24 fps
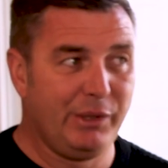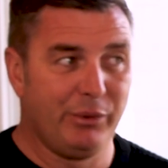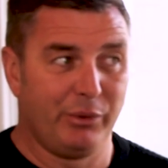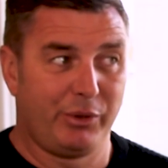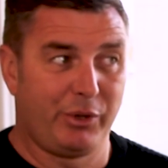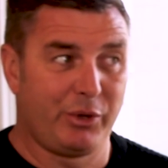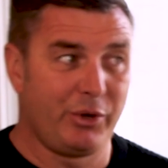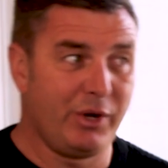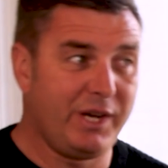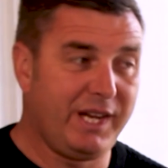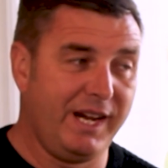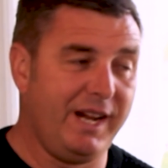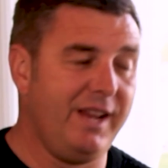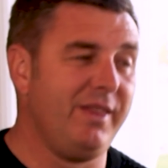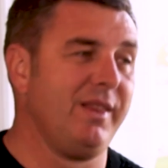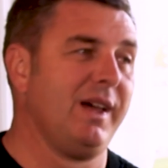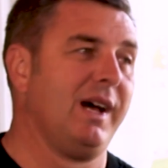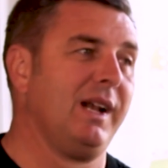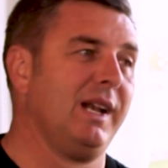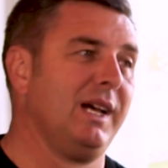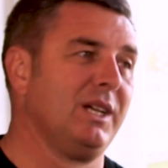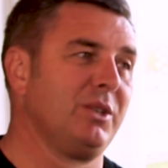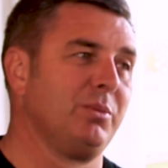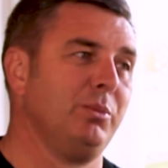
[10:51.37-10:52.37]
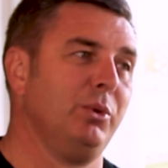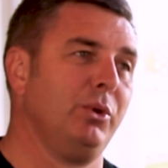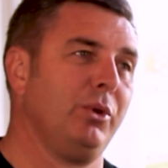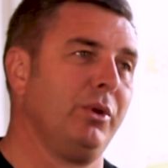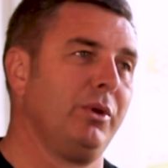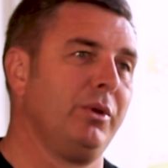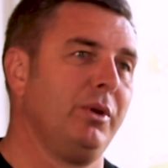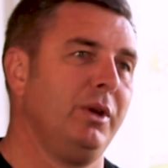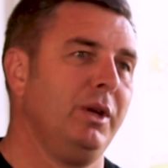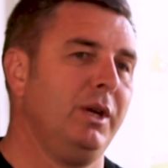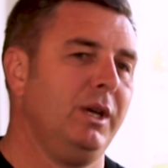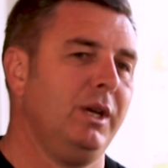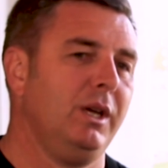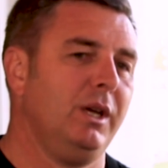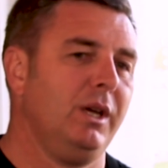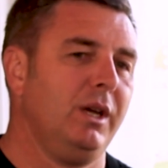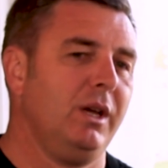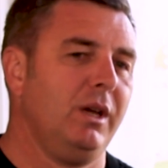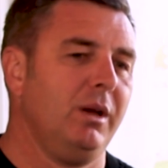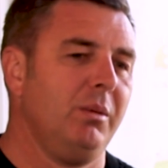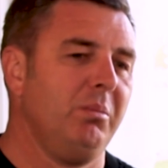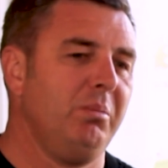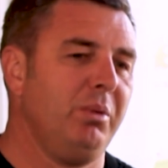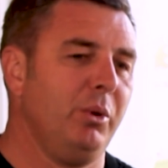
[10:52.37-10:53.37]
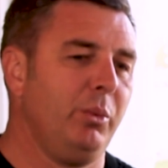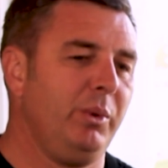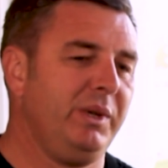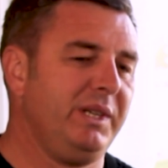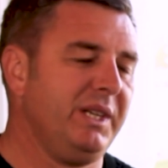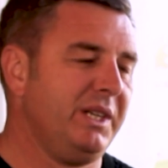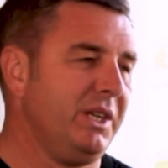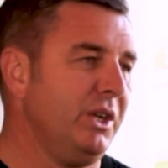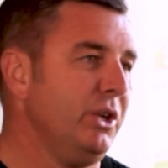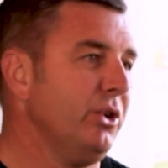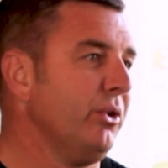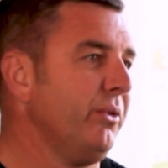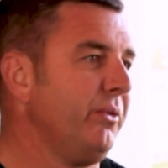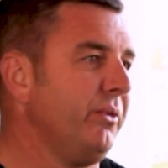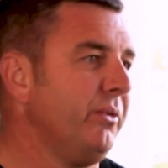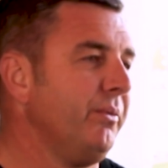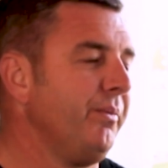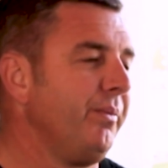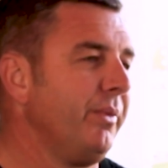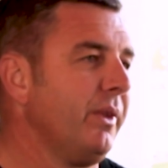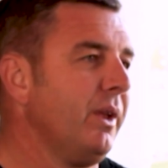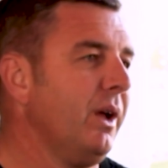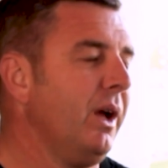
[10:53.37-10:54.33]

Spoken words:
good cricket in that last month, but we did enough.